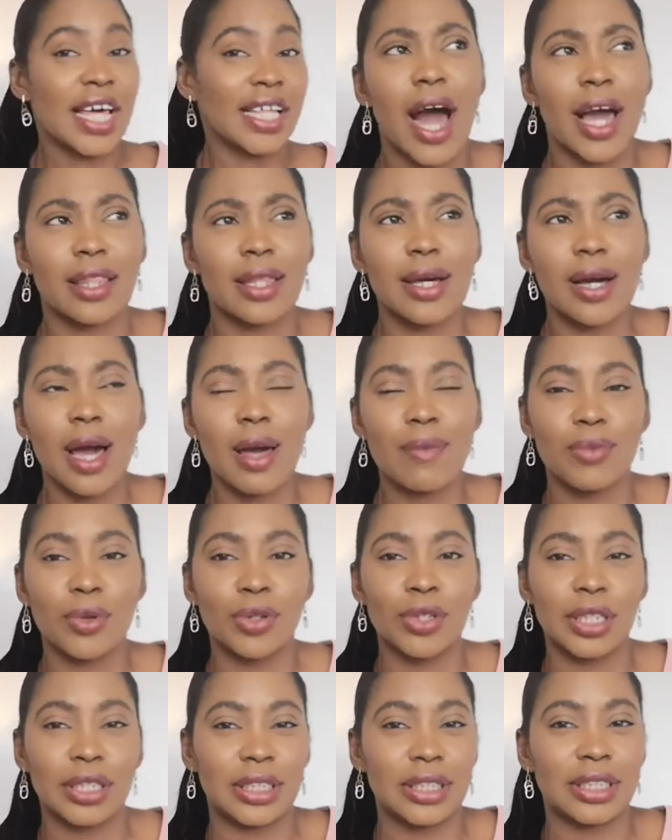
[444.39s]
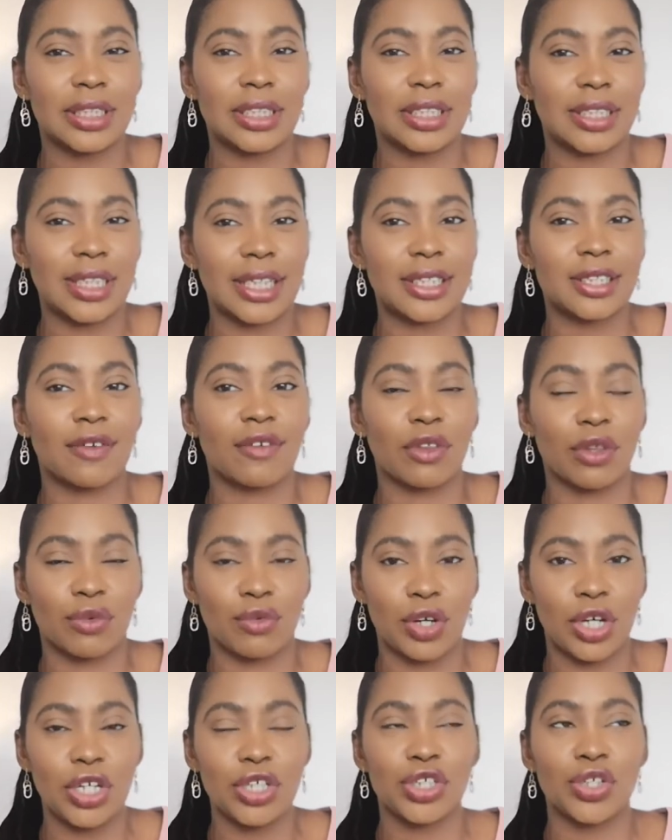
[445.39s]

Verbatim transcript: I think I bought this as a set of three,